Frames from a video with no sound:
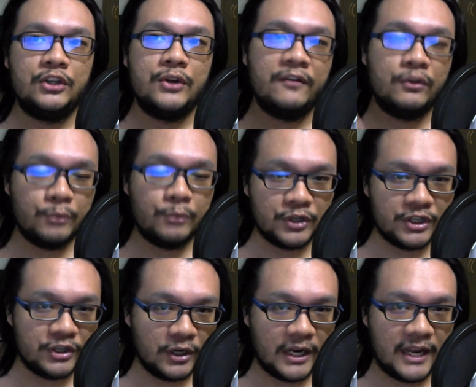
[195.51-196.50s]
You have to
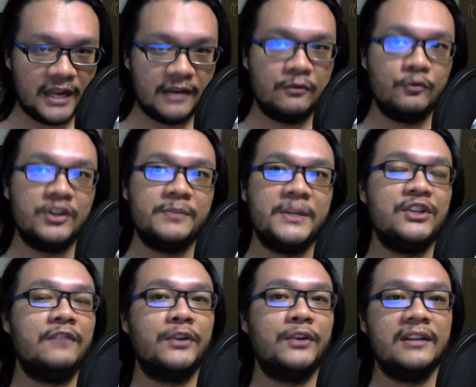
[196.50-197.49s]
push your lane, which
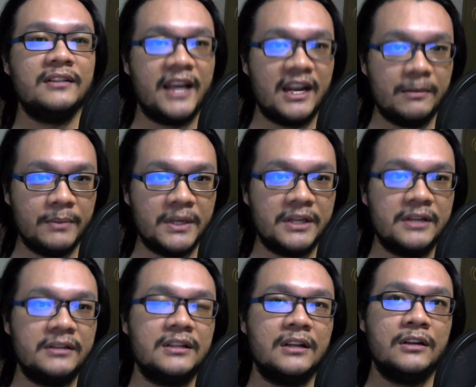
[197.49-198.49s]
means you have to kill the enemy
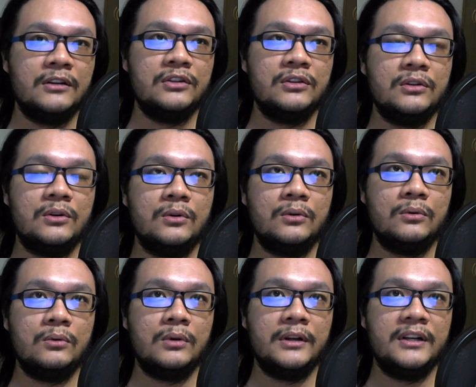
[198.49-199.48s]
minions.
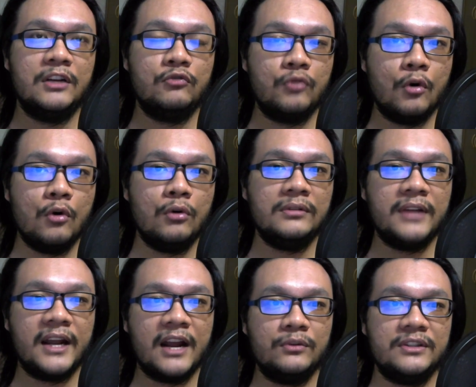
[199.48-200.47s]
So the role
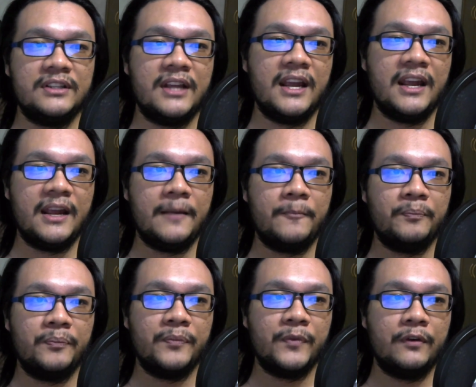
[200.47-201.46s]
that I would say
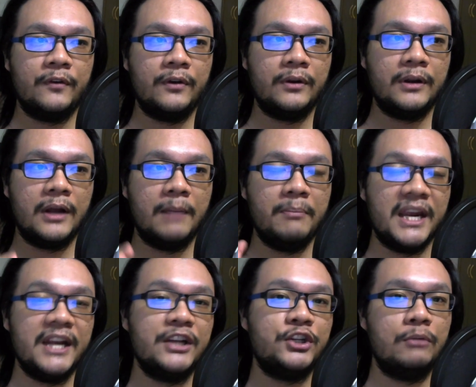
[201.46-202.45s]
a
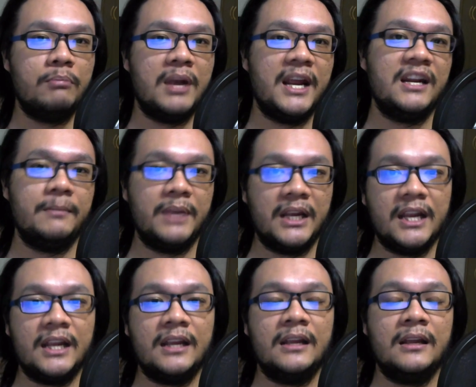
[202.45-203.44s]
beginner should play in the
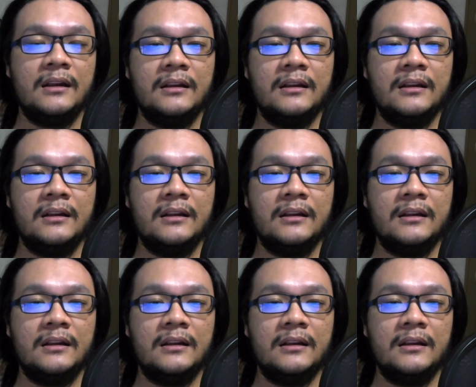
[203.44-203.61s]
beginning.